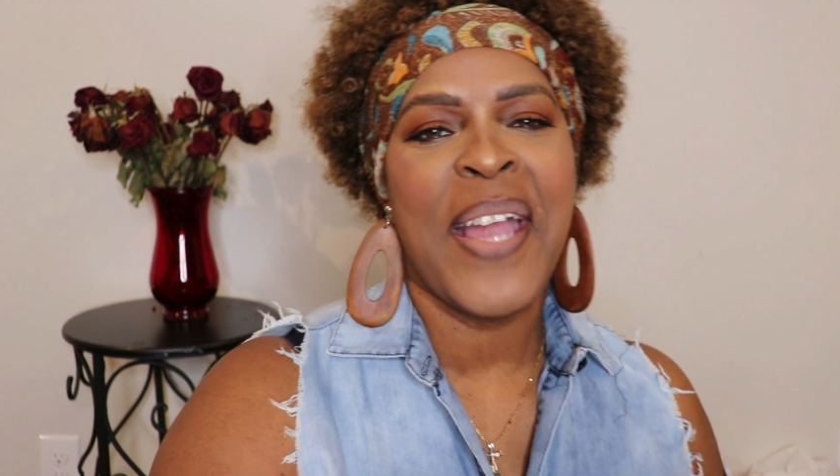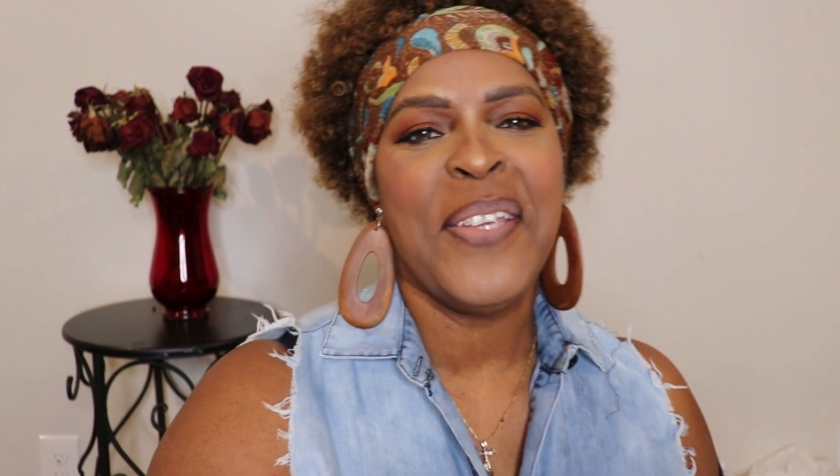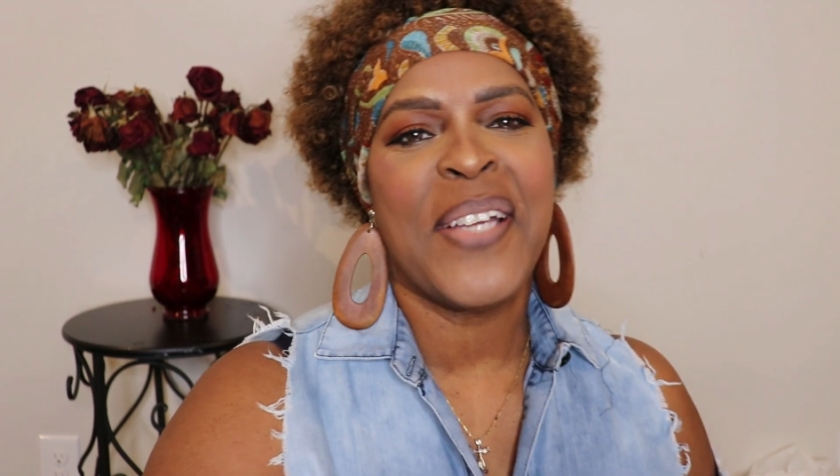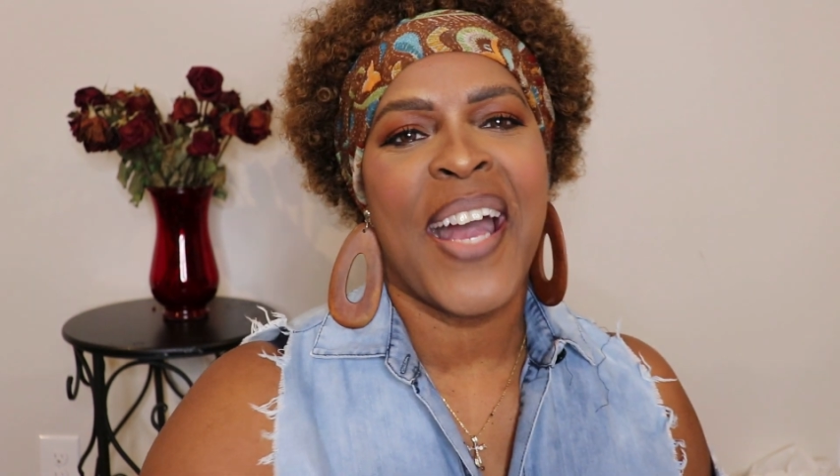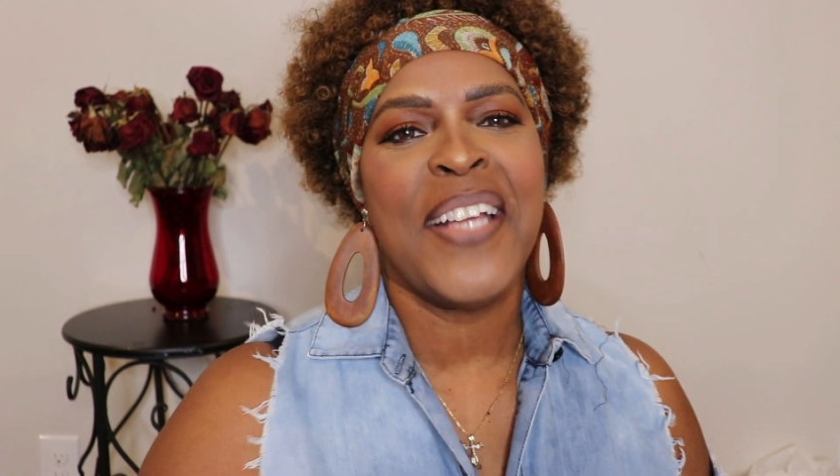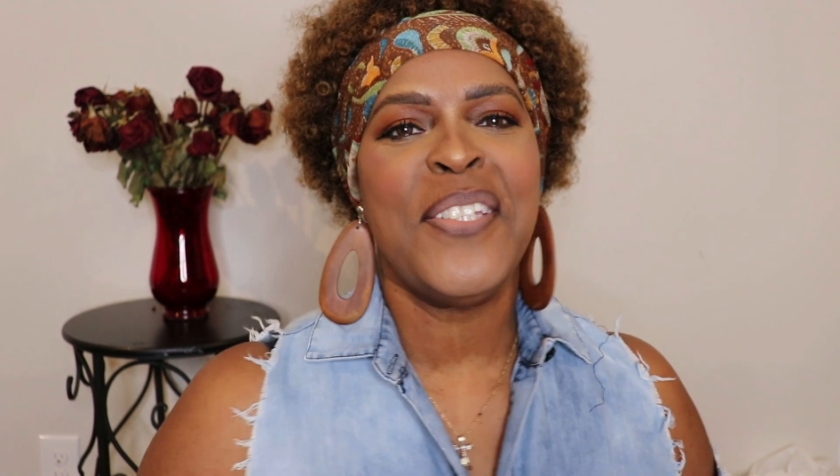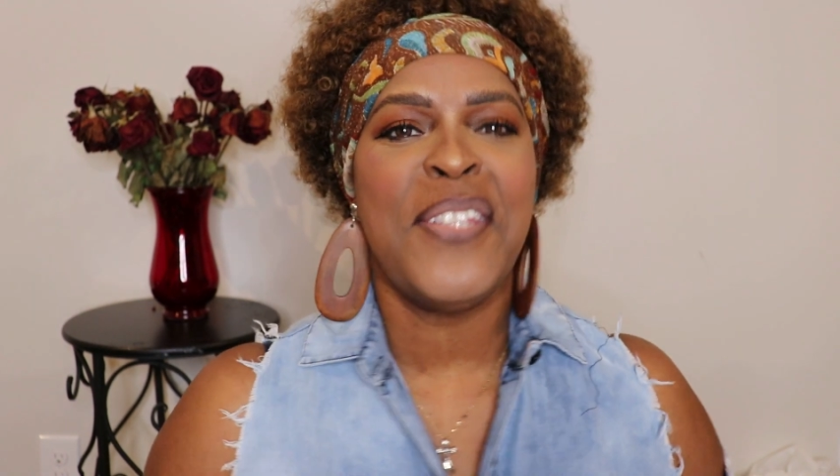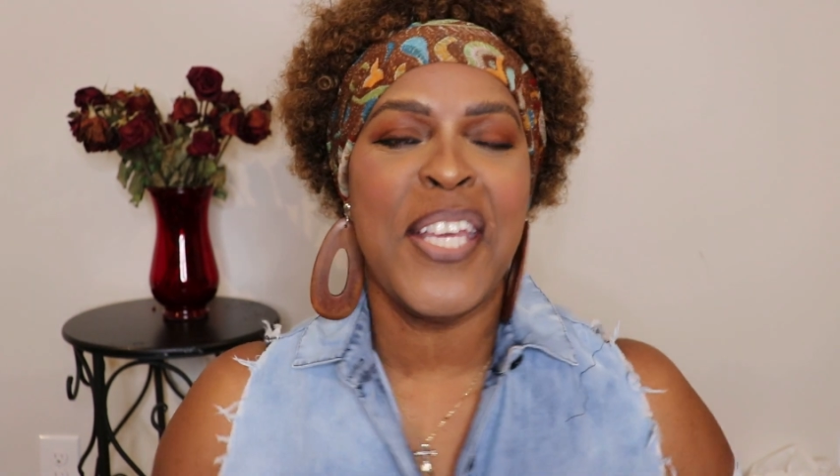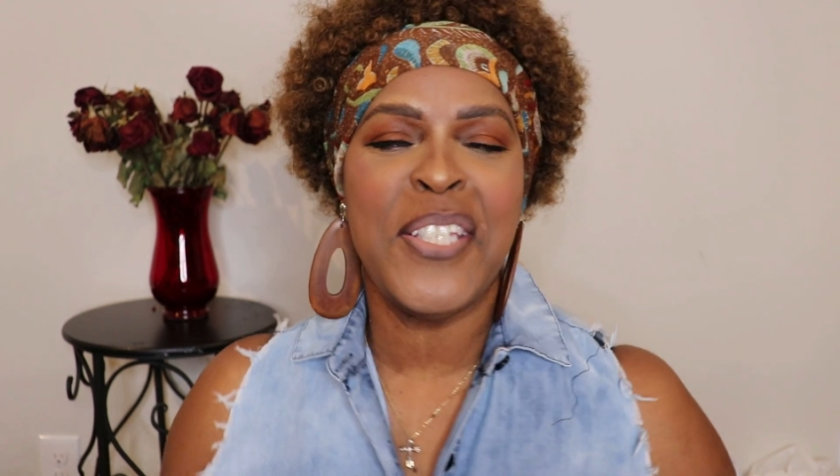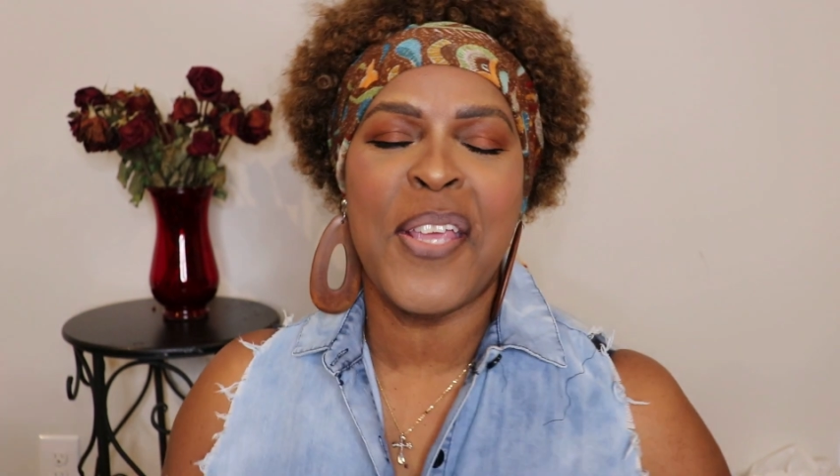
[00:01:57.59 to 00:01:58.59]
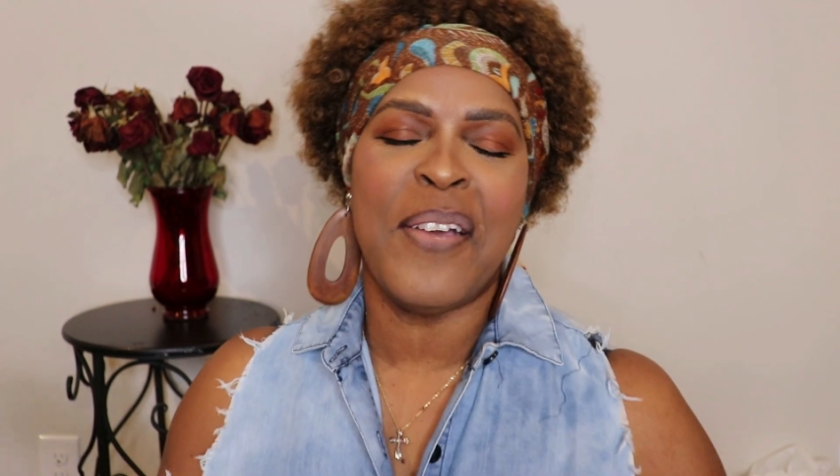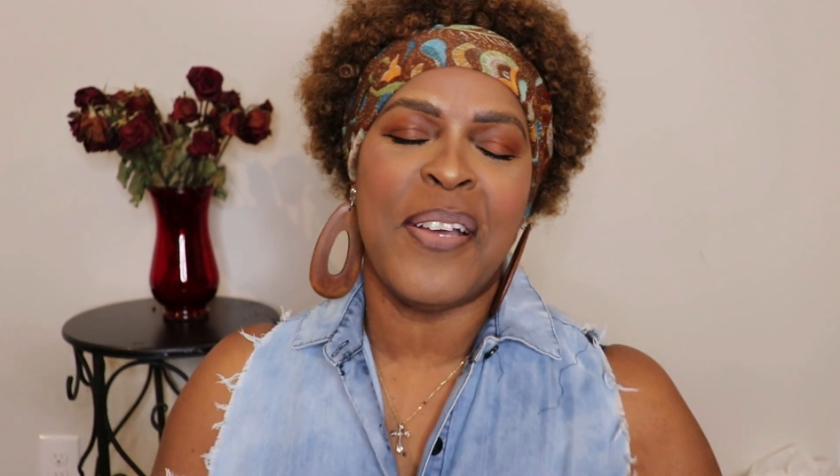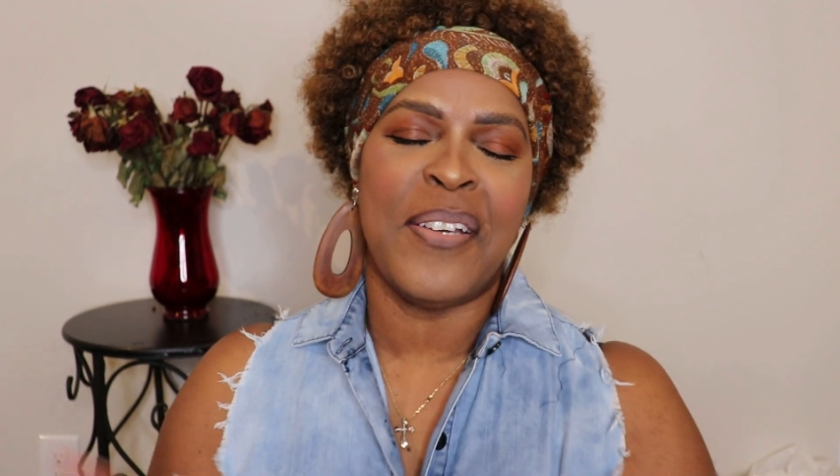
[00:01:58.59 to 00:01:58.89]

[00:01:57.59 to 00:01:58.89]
right, you guys, this